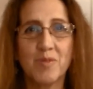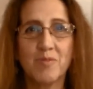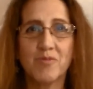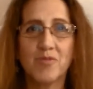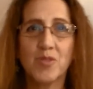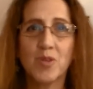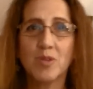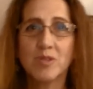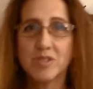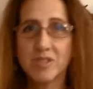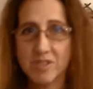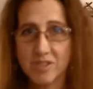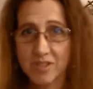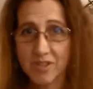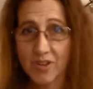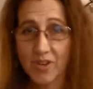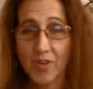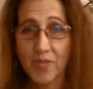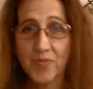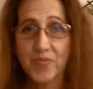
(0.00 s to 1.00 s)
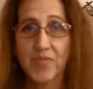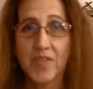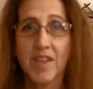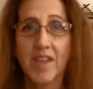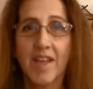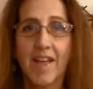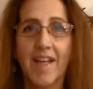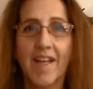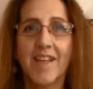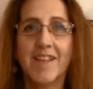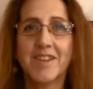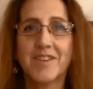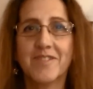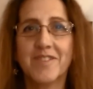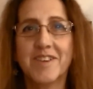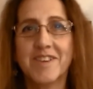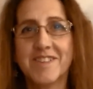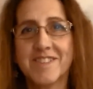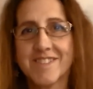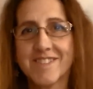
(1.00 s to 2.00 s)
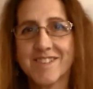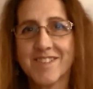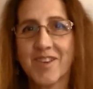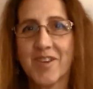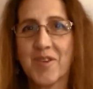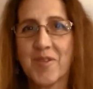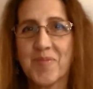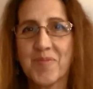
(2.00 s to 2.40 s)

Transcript: from Frozen, you know. Anyways,